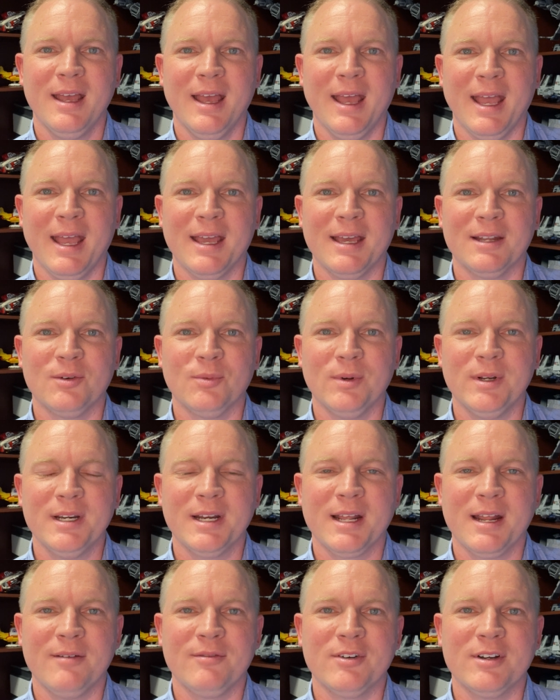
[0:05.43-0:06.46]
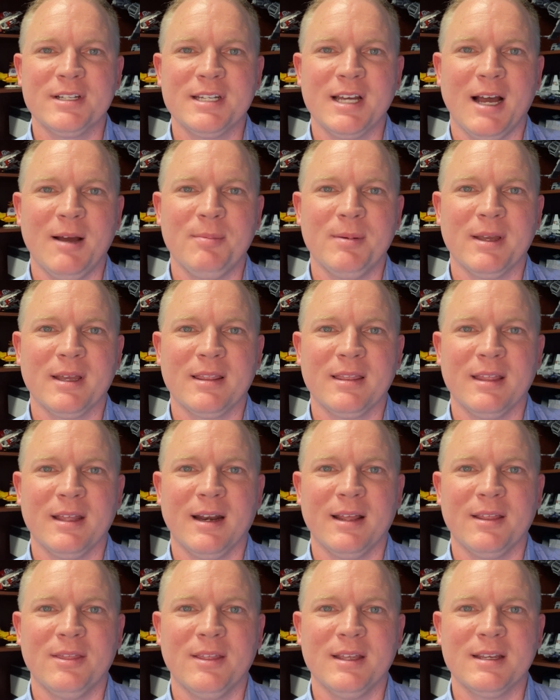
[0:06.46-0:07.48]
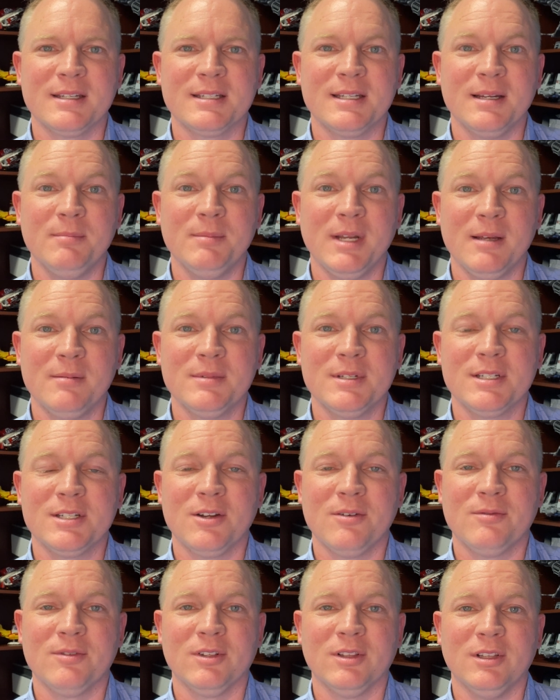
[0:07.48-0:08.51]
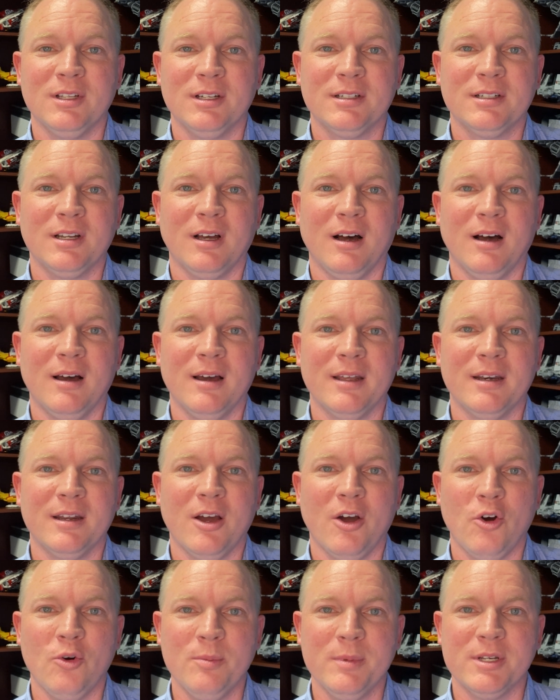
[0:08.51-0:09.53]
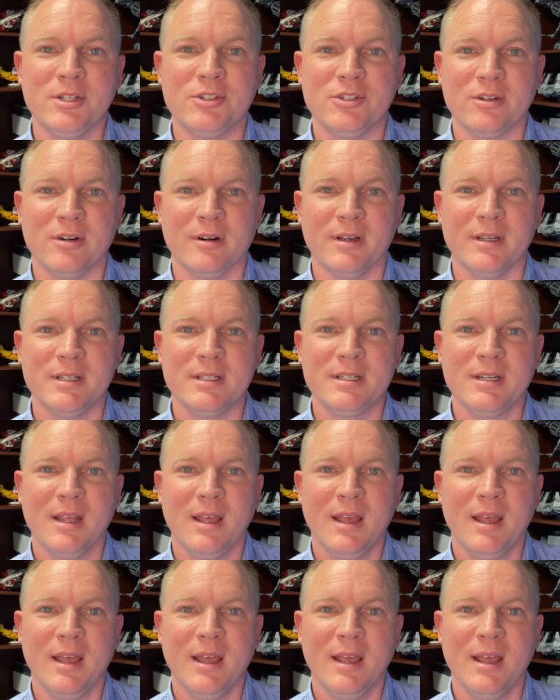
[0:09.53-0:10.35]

and wanted to cover a topic that I think sometimes is overlooked on home insurance,